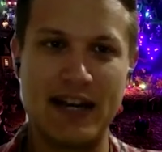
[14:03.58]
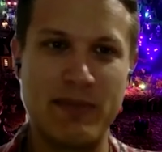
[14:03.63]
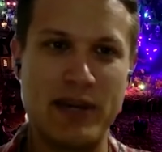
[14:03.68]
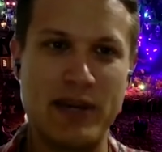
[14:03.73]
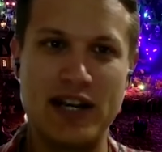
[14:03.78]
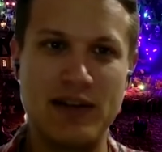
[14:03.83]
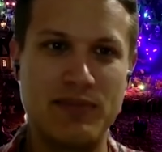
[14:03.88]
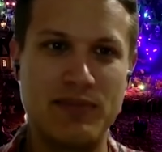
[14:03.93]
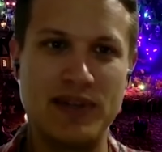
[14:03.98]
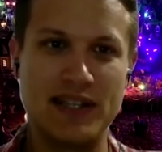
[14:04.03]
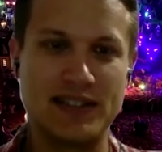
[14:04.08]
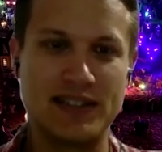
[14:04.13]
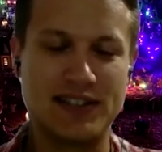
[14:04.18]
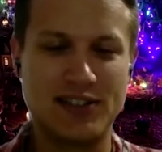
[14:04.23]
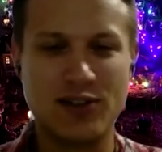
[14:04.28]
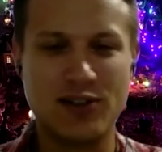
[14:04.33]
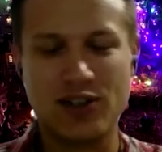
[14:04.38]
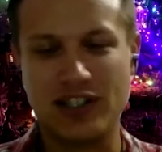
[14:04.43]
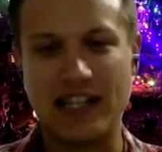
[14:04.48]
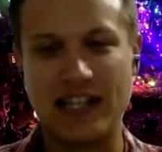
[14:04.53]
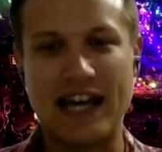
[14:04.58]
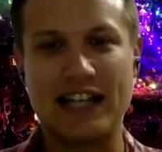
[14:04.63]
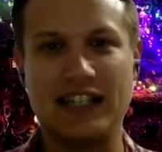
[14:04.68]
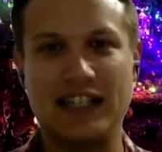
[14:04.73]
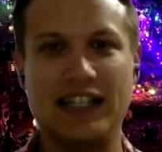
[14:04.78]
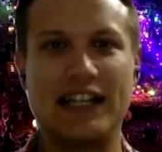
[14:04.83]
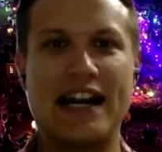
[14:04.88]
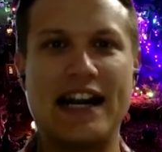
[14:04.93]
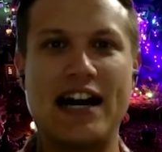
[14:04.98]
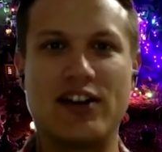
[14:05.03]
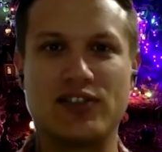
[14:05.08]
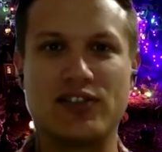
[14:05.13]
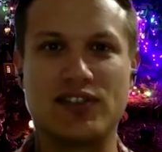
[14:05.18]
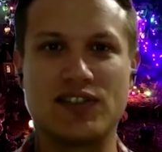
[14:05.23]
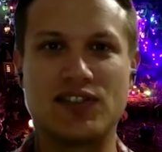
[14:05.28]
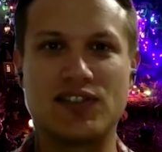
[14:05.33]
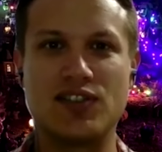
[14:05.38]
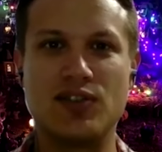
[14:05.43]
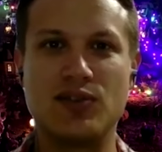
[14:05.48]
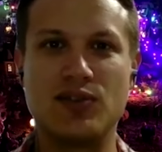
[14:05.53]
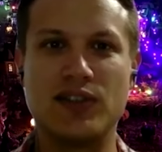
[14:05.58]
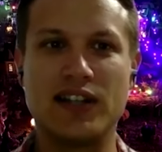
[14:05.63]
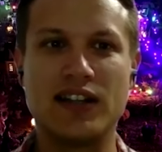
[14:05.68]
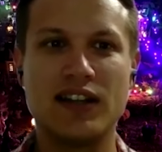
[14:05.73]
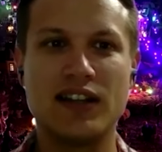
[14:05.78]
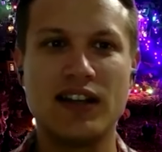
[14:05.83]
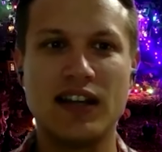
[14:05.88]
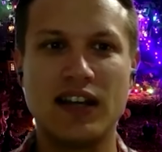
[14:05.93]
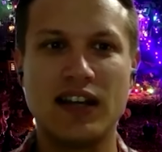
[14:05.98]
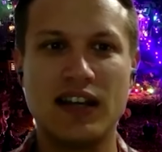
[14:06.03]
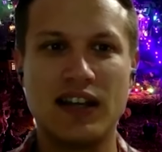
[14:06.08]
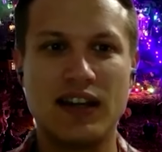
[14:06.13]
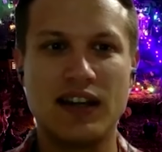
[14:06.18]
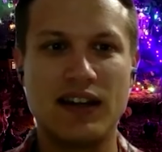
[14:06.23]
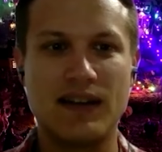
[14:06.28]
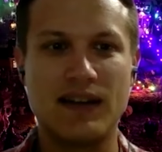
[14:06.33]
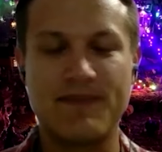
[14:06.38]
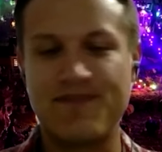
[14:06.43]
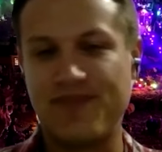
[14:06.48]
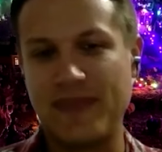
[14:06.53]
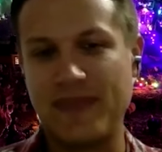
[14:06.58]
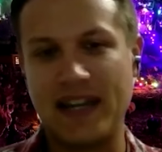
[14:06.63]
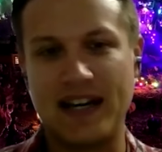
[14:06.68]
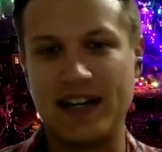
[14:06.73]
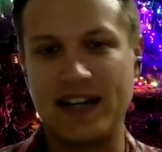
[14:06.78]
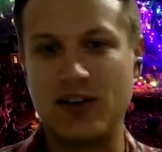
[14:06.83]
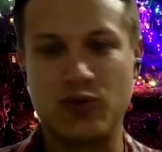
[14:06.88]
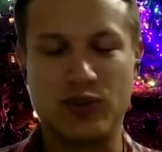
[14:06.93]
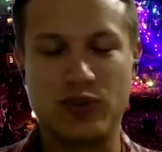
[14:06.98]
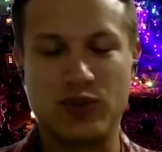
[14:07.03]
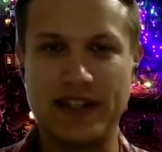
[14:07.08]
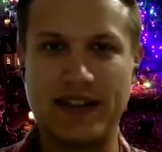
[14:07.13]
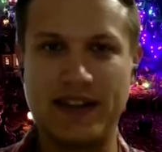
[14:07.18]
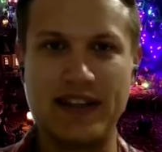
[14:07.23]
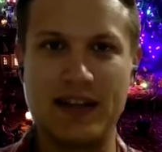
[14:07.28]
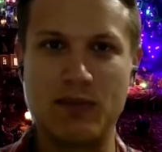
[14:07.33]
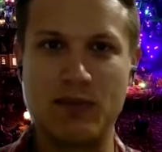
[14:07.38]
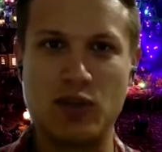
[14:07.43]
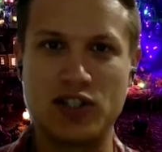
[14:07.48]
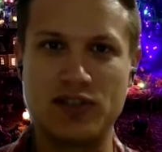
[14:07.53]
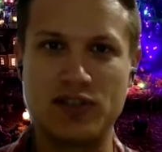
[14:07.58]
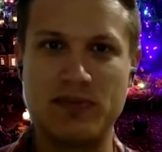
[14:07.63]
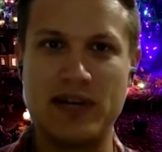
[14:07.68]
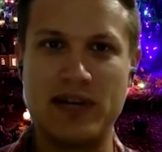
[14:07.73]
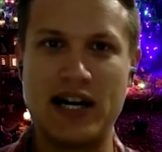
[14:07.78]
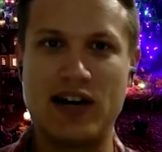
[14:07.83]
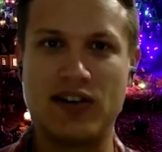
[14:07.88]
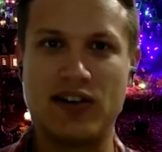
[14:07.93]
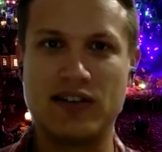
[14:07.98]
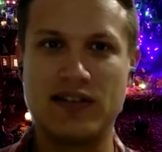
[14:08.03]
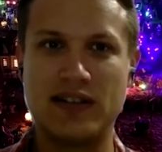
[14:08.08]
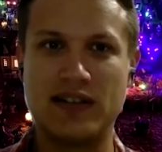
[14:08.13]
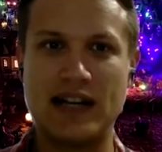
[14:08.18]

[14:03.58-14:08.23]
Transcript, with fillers: animated pieces. There are a lot of lit houses too that I don't really think much about.